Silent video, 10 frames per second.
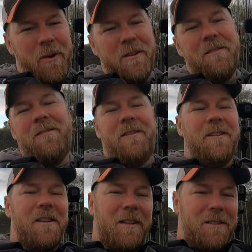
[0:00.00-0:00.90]
button,
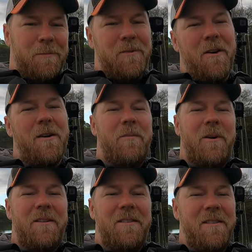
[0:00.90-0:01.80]
hit that subscribe
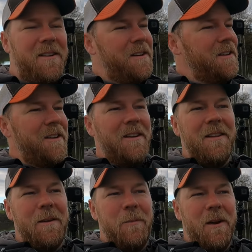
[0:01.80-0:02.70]
button,
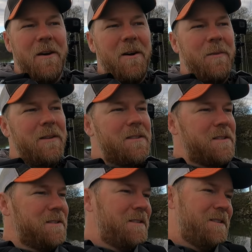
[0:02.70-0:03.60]
and leave me
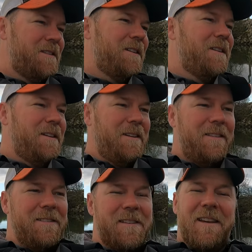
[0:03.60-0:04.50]
comments.
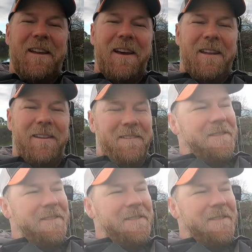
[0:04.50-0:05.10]
Let's get at it.